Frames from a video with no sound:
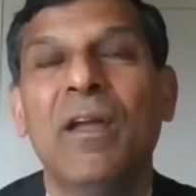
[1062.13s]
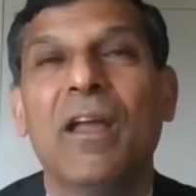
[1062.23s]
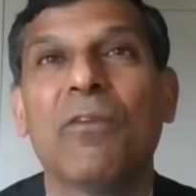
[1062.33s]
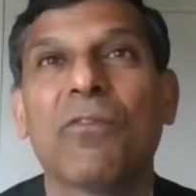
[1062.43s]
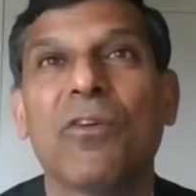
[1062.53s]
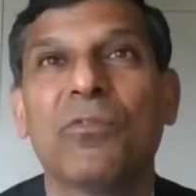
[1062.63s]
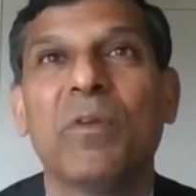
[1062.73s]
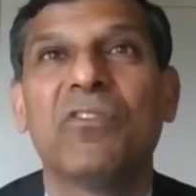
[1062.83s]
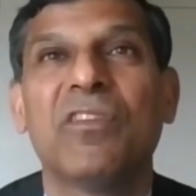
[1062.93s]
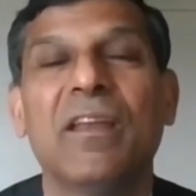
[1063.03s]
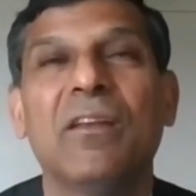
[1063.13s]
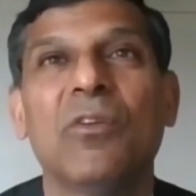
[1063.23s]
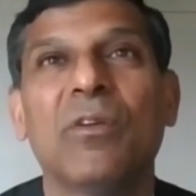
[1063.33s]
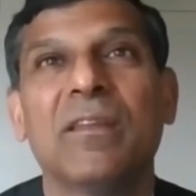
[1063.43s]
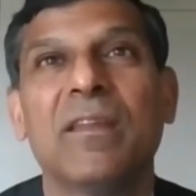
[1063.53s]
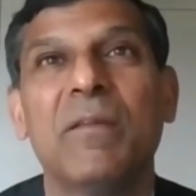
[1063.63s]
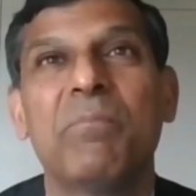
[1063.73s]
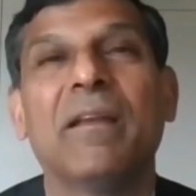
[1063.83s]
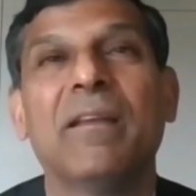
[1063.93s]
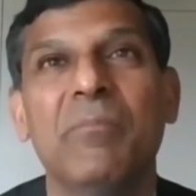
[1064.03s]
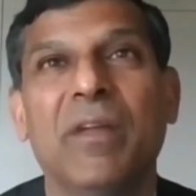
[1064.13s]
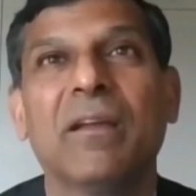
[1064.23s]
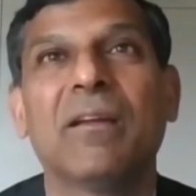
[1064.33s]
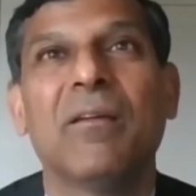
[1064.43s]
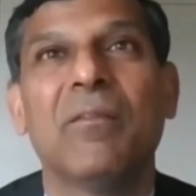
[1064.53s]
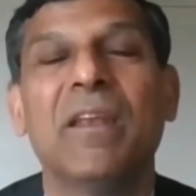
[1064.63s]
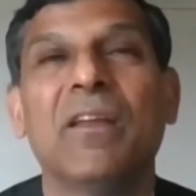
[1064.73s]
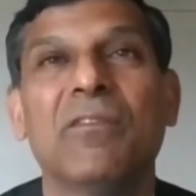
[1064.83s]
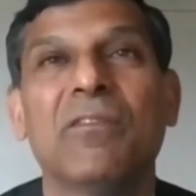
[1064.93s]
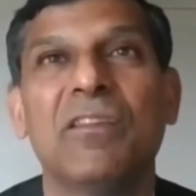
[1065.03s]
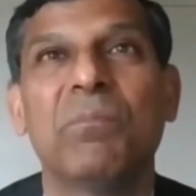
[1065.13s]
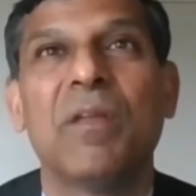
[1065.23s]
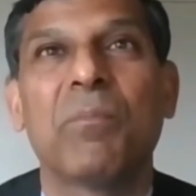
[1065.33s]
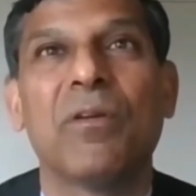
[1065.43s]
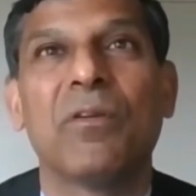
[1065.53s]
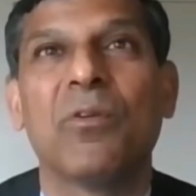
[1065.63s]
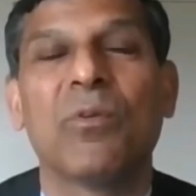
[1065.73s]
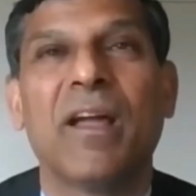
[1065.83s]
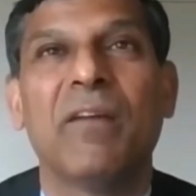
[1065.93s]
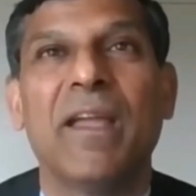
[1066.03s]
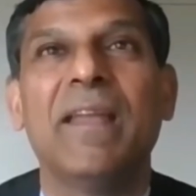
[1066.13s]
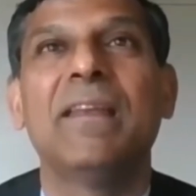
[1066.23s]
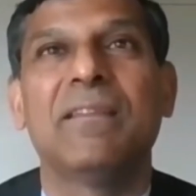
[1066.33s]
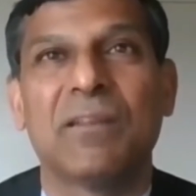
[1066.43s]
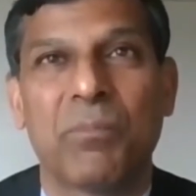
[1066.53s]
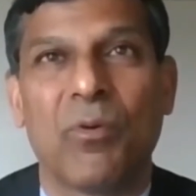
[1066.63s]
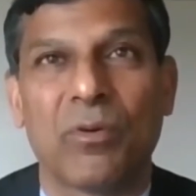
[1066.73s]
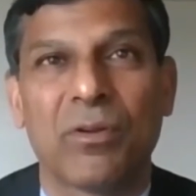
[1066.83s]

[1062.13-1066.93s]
And of course, we've seen during the pandemic, many of these people don't have any support.